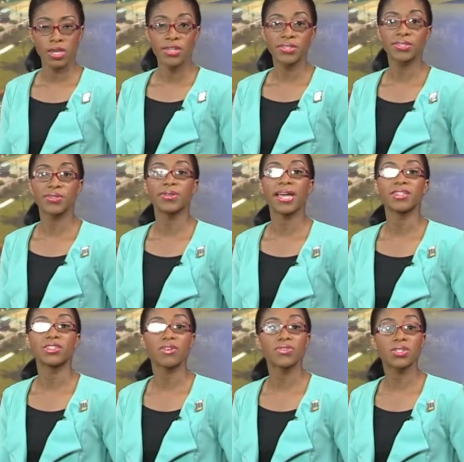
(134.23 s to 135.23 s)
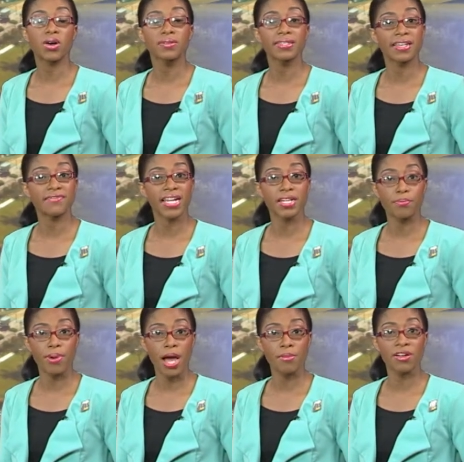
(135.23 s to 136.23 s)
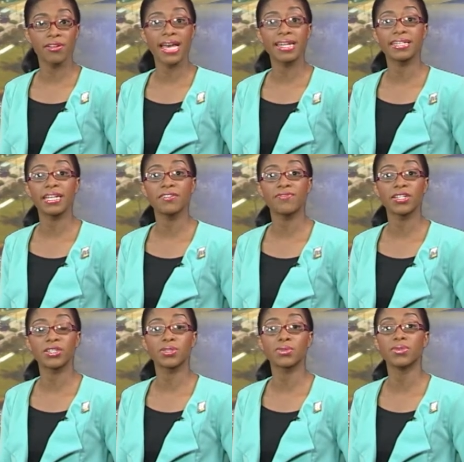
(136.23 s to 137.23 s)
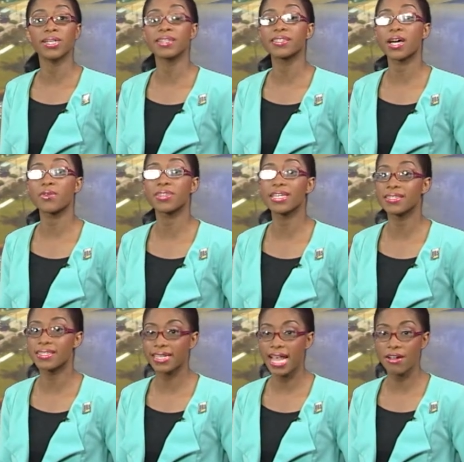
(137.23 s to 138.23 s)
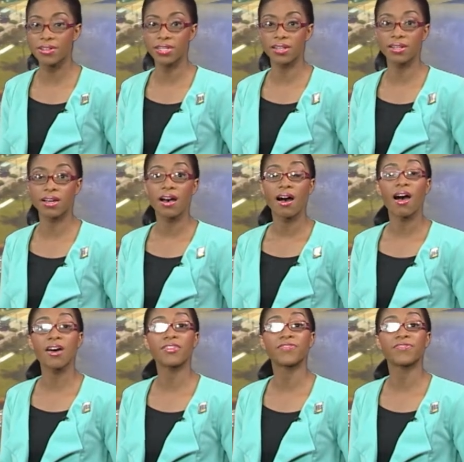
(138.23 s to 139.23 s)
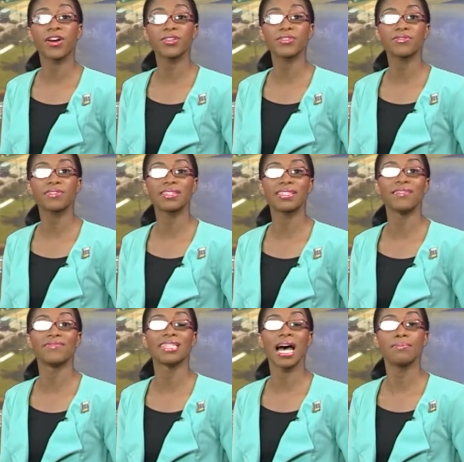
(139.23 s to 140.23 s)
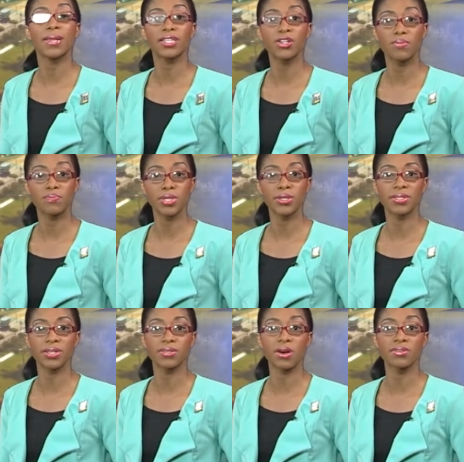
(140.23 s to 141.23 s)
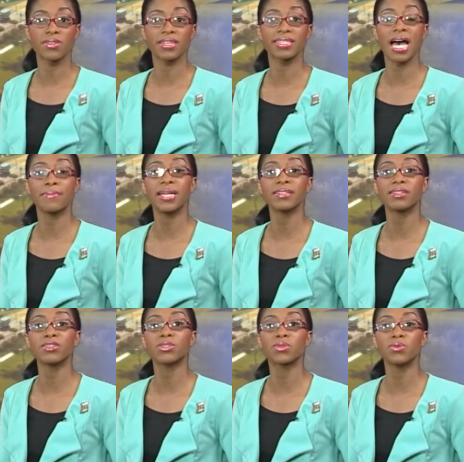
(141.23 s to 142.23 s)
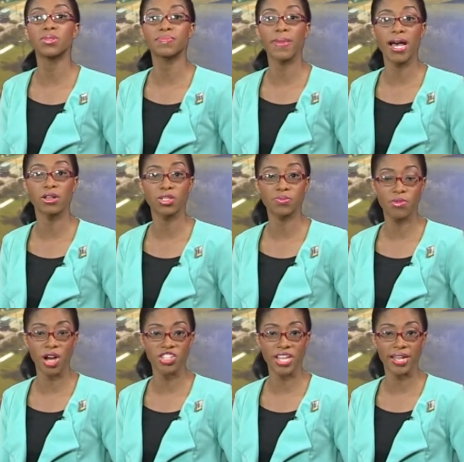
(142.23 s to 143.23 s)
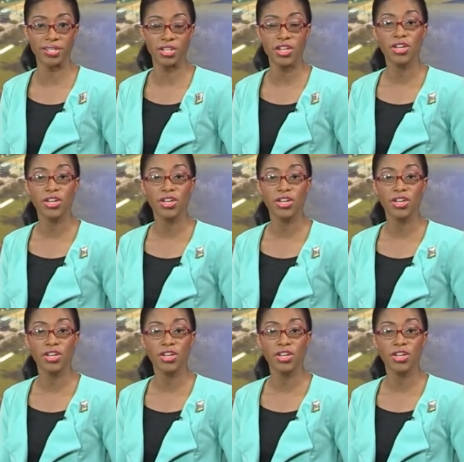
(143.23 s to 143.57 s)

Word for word: Students of Salt Savannah Primary and Infant School in Southeast Clarendon are the first to receive tablet computers under the Tablets in Schools pilot project.